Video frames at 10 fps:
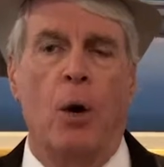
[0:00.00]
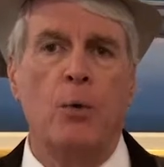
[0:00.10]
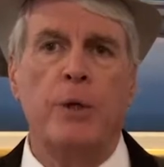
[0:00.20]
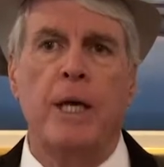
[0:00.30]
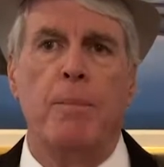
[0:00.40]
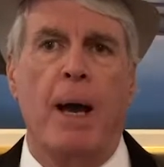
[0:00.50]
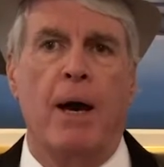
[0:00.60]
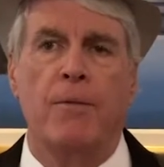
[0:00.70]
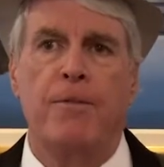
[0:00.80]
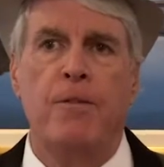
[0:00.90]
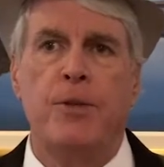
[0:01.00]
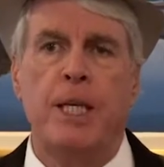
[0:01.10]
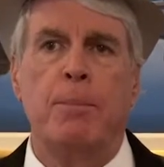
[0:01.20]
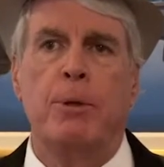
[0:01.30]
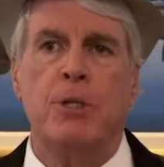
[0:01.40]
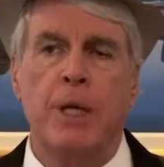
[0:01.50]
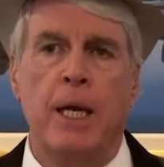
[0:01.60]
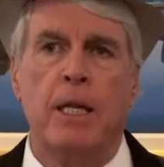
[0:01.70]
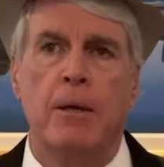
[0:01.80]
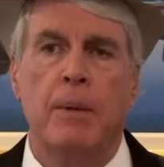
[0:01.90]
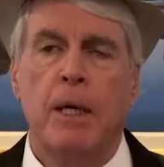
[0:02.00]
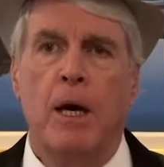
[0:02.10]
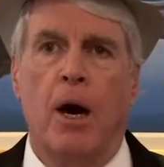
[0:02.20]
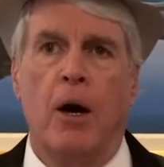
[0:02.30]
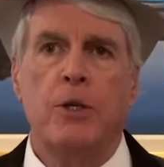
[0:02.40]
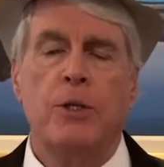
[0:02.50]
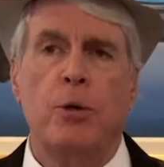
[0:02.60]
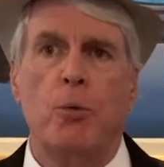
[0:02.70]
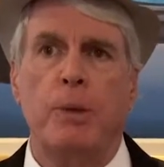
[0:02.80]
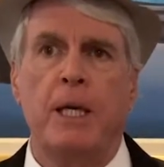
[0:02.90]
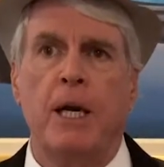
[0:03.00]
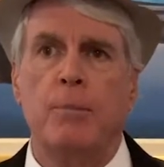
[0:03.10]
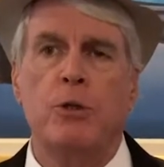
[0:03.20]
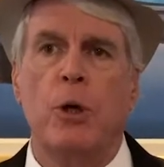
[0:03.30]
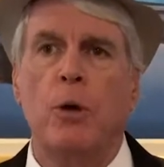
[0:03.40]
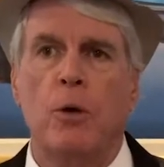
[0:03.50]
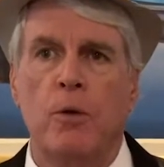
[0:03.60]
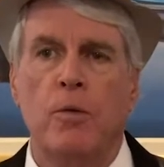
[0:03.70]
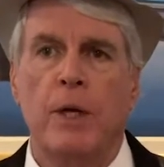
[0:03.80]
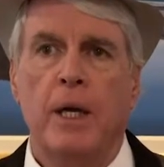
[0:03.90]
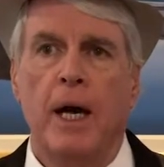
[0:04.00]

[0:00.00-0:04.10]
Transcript: only about 15% of them are still being observed